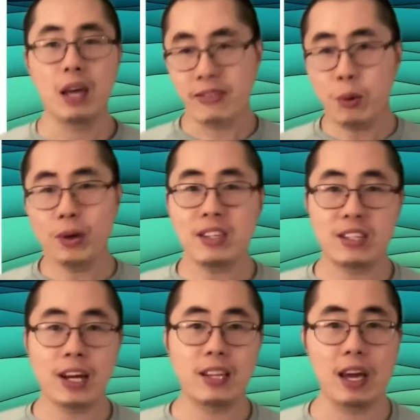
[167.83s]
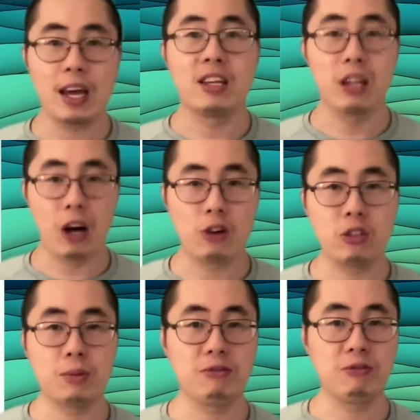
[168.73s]
If I want to study a large
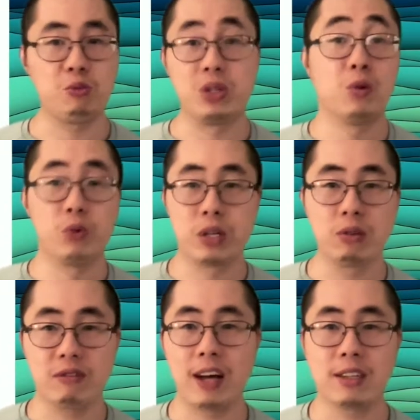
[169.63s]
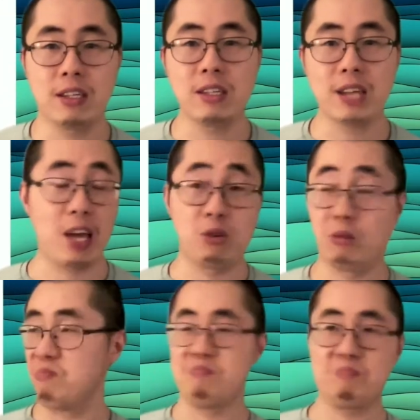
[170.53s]
number of real-world devices, I
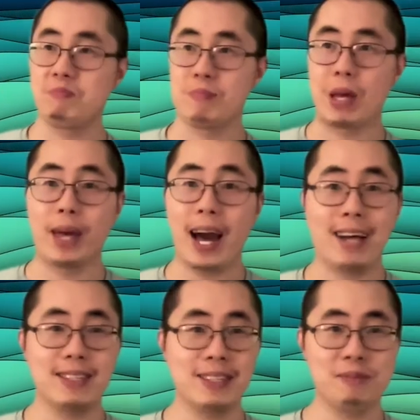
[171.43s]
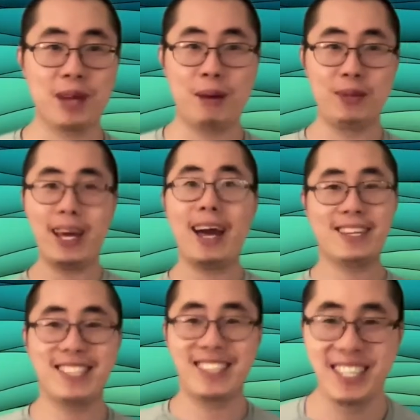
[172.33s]
could maybe ask company
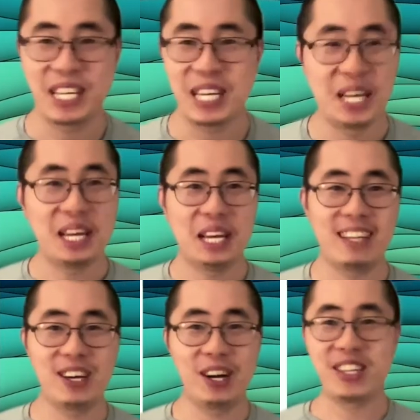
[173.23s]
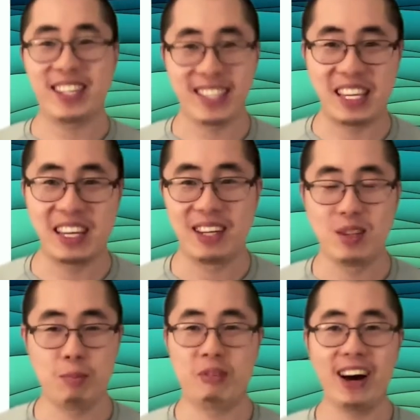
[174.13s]
X in the audience
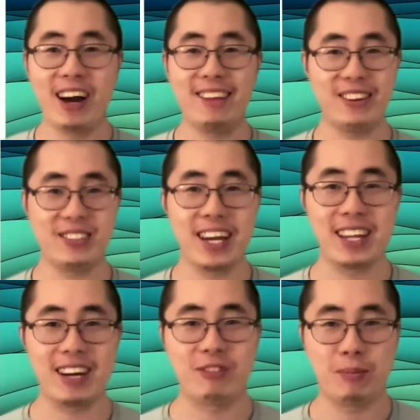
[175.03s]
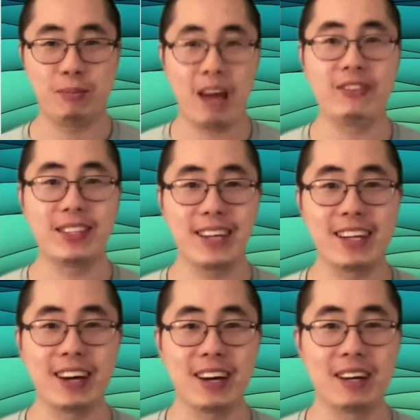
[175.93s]
to provide their data, for their private
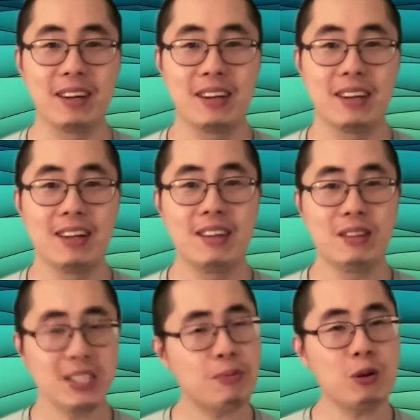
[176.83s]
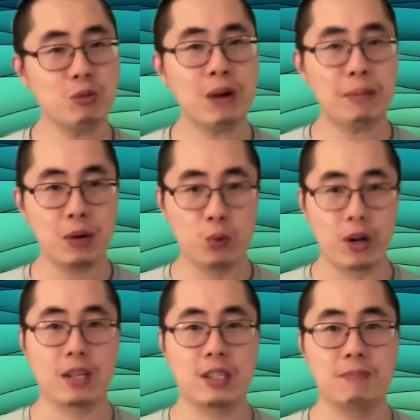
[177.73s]
data. This approach probably
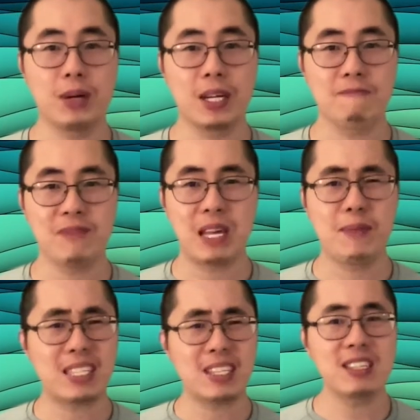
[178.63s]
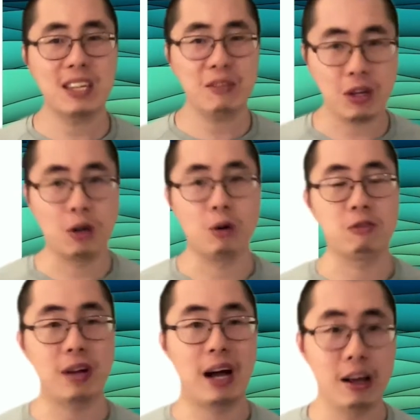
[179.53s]
works, but it makes it
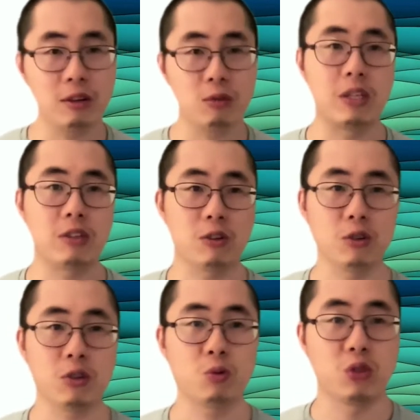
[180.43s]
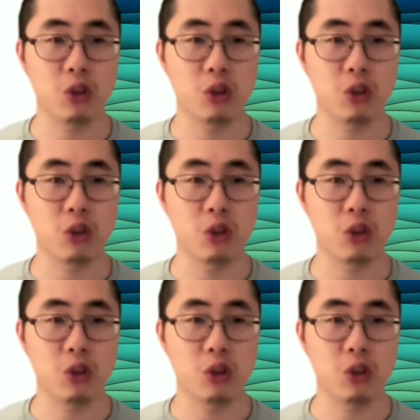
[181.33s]
difficult for other researchers who